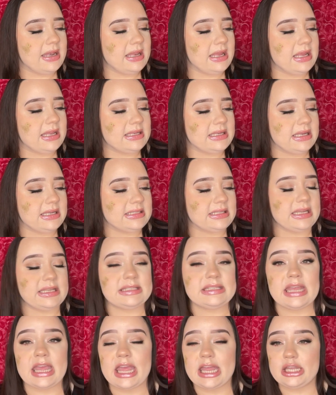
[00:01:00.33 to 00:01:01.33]
it is a
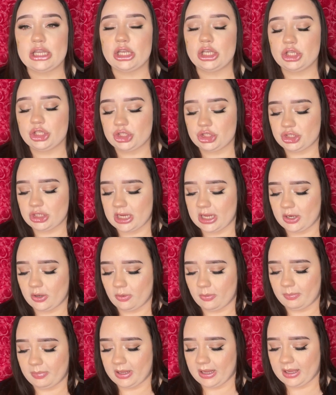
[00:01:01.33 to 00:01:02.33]
10
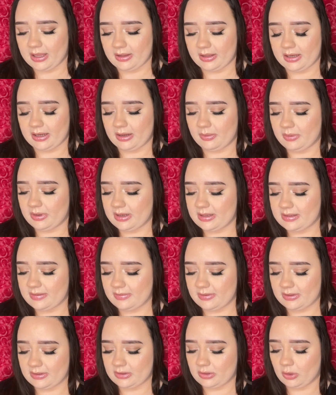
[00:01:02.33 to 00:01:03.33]
shadow palette. I want to see if
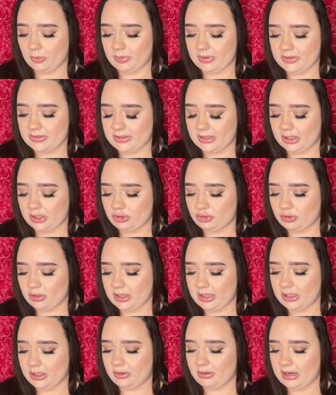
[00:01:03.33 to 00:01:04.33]
this is open so I can try
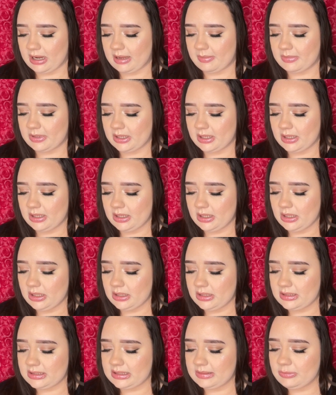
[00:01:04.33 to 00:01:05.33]
and grab
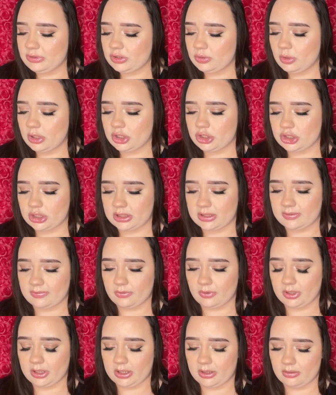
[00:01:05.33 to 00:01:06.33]
some swatches
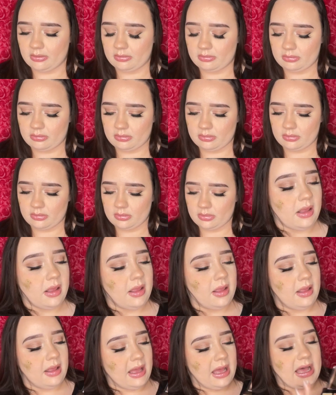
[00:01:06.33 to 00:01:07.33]
for you.
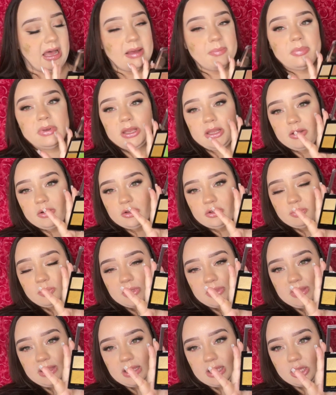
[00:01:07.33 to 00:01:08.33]
But here's
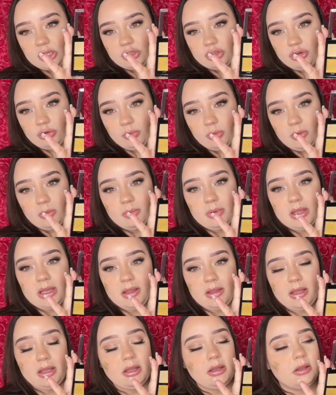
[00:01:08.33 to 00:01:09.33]
what the actual
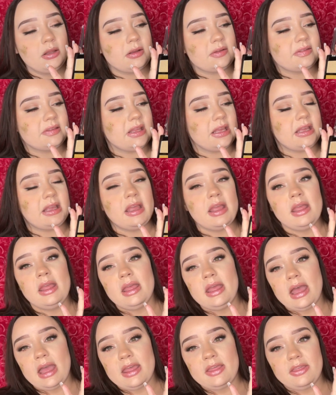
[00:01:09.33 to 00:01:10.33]
palette looks like.
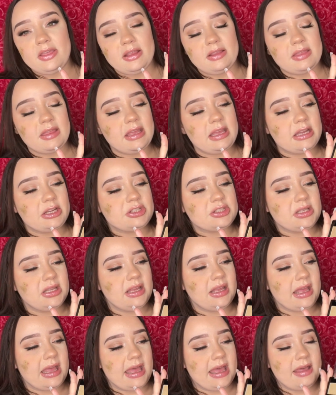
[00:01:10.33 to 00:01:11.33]
I think they
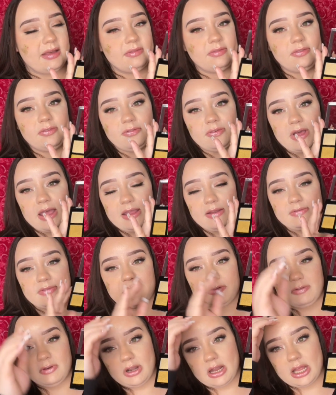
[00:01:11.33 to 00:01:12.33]
actually have 5
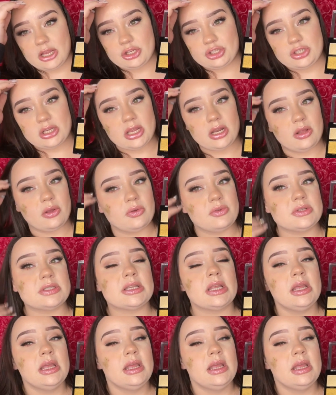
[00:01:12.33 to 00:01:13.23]
different eyeshadows